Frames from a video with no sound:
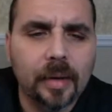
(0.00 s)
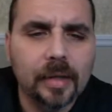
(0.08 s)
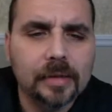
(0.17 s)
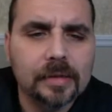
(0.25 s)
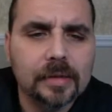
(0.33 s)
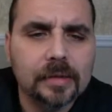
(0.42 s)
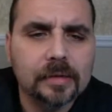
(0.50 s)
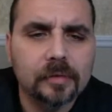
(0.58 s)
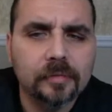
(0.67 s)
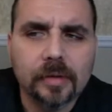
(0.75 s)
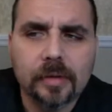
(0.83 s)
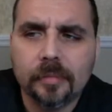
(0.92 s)
politics
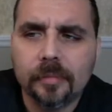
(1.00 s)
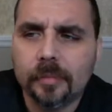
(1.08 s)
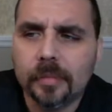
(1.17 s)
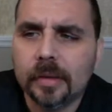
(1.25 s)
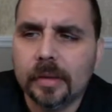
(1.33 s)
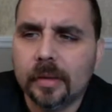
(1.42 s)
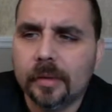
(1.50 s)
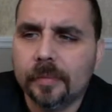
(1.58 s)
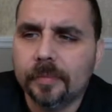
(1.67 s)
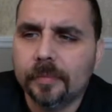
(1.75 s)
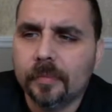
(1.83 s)
of it, but